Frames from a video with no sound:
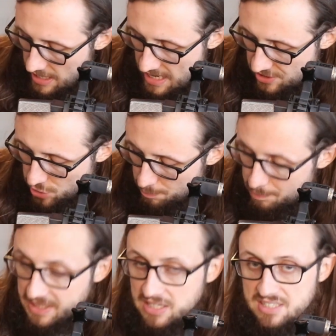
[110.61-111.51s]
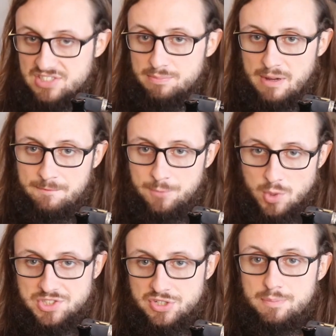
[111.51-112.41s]
And so because of my
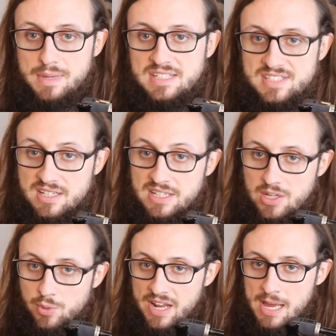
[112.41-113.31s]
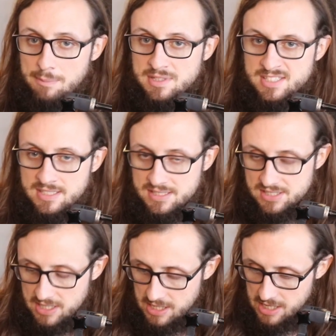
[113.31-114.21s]
4-string bass technique, what happens is,